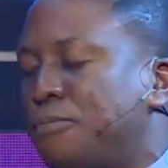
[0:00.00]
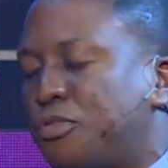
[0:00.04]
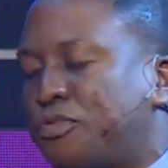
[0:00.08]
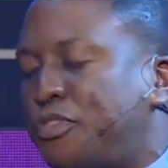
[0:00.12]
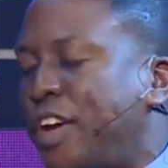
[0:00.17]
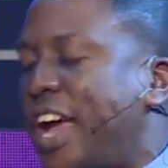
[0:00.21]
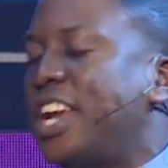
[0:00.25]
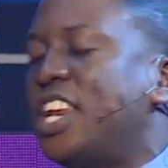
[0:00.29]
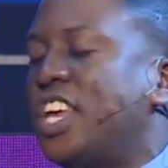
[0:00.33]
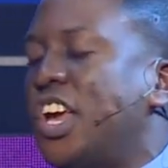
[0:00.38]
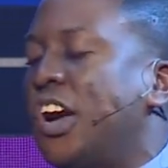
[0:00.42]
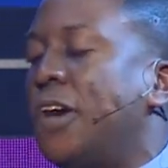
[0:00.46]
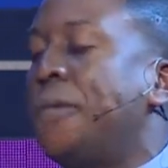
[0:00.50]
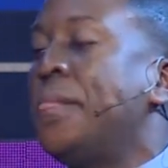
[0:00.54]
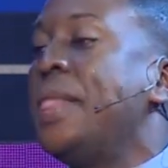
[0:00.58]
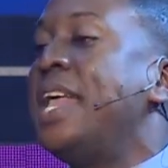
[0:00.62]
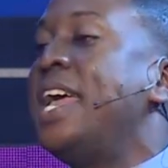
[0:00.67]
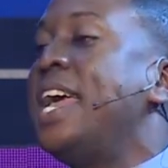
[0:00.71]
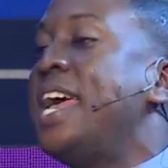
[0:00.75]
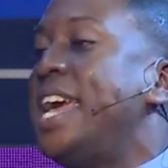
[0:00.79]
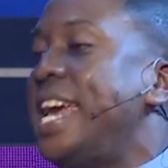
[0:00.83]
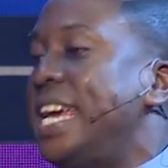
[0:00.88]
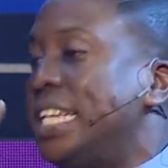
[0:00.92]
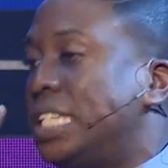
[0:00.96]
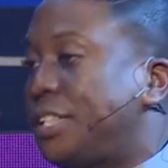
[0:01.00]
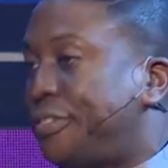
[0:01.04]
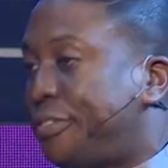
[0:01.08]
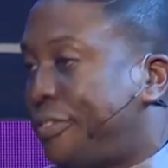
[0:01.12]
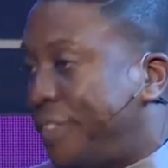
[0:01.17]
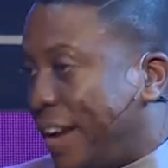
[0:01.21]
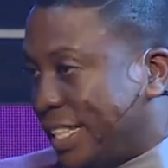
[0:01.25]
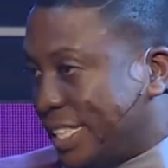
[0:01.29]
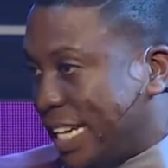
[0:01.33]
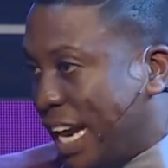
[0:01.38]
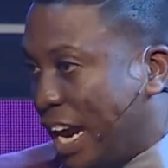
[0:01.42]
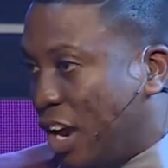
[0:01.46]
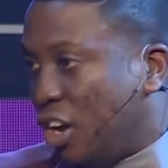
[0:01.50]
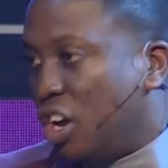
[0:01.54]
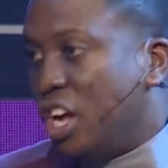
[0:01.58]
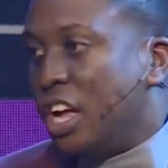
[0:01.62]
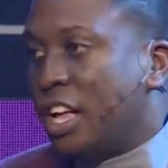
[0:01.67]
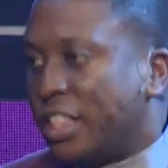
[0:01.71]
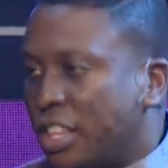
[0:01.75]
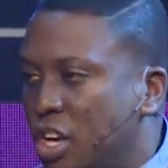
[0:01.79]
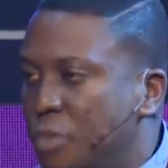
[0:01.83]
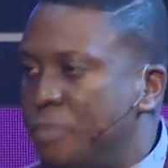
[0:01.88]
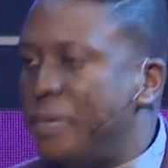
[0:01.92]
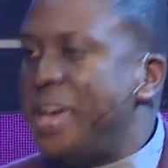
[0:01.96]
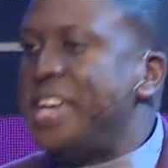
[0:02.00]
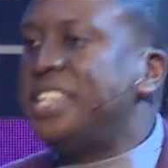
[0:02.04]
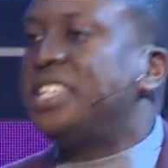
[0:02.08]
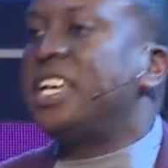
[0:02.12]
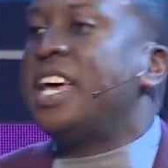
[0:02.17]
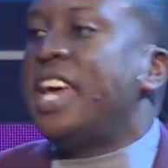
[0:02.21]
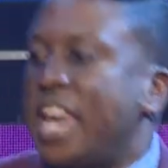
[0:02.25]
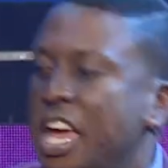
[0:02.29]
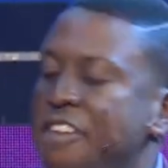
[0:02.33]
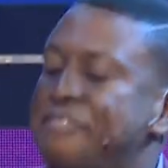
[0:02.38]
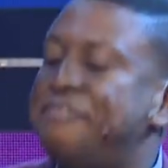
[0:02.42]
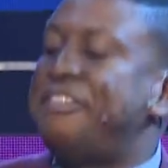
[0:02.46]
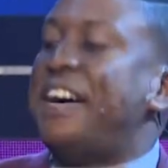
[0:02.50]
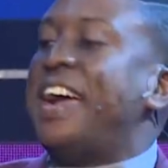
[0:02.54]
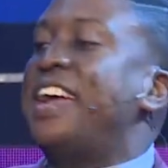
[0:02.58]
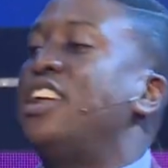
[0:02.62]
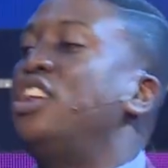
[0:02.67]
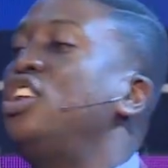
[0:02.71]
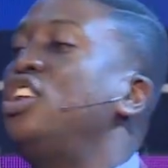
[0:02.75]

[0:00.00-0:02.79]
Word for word: failure is fatal. It means if I